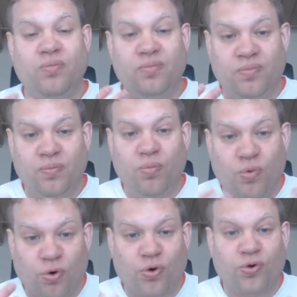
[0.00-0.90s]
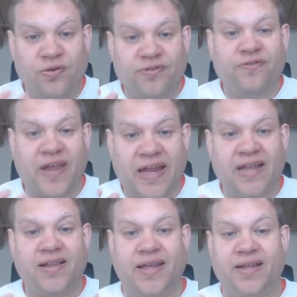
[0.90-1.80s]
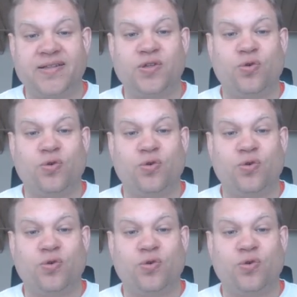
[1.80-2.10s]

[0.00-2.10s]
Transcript: moral failings,